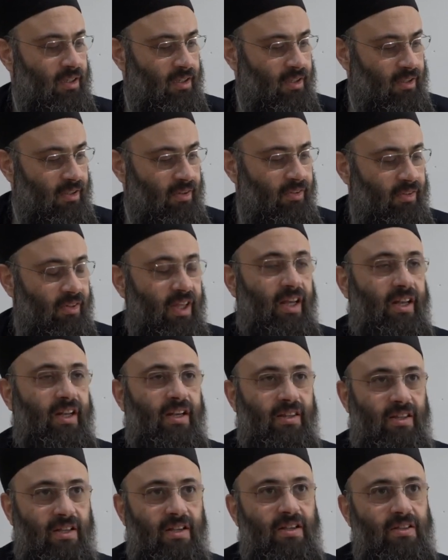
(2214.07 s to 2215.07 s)
then
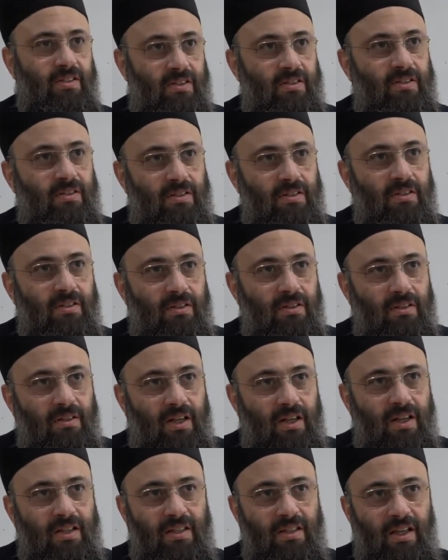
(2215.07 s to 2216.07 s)
it is
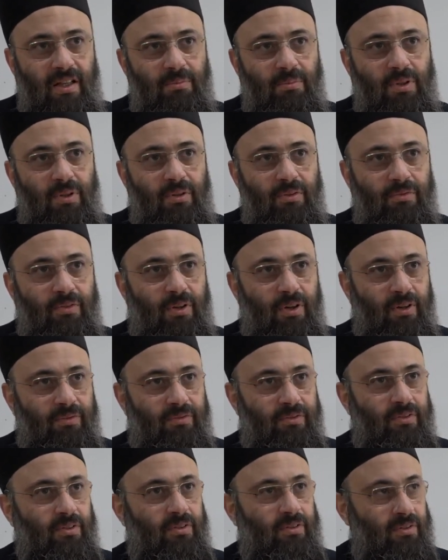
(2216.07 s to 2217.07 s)
a statement of
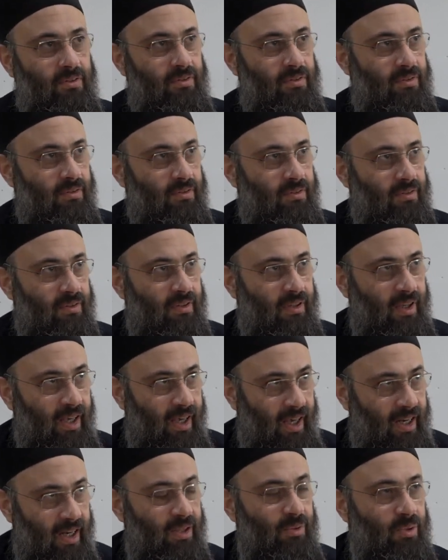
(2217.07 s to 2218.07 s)
kufr,
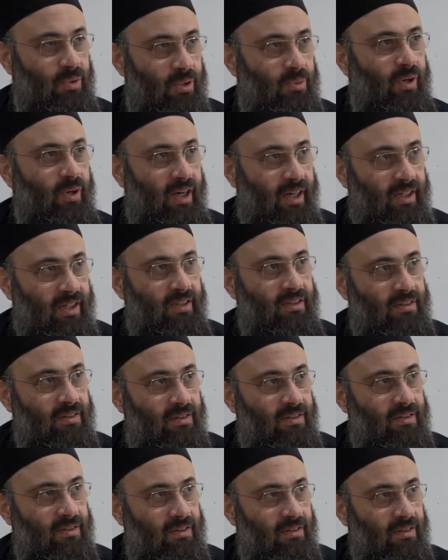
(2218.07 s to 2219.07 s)
and it would
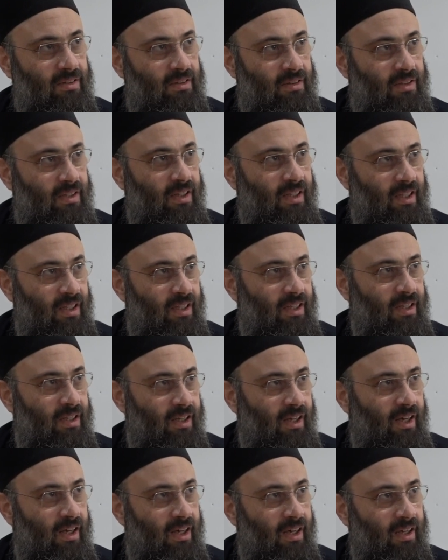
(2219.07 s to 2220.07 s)
warrant the
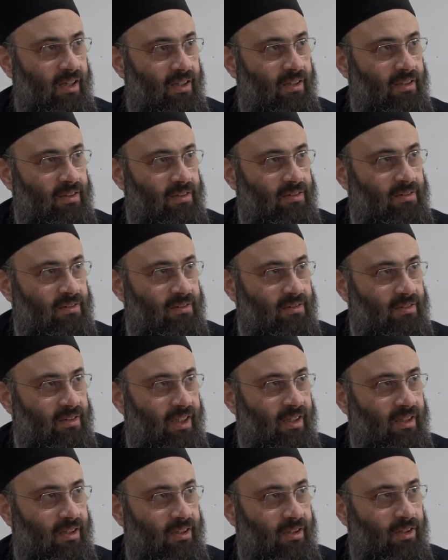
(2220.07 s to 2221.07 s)

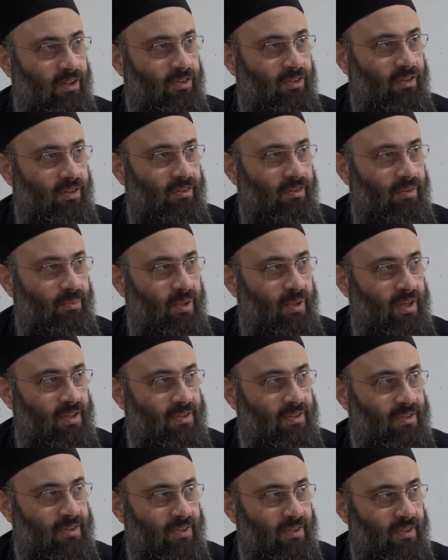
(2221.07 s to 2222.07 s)
declaration of
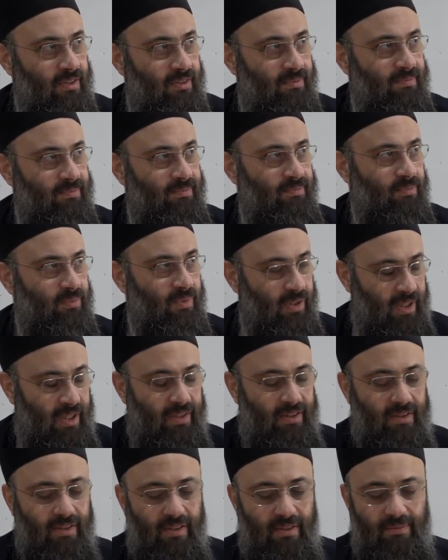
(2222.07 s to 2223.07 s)
apostasy,
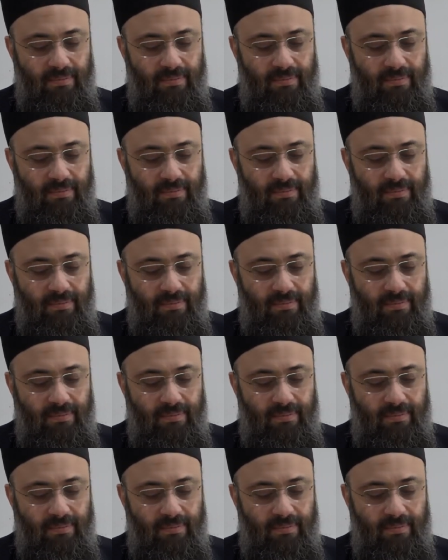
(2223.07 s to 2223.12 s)
ridda.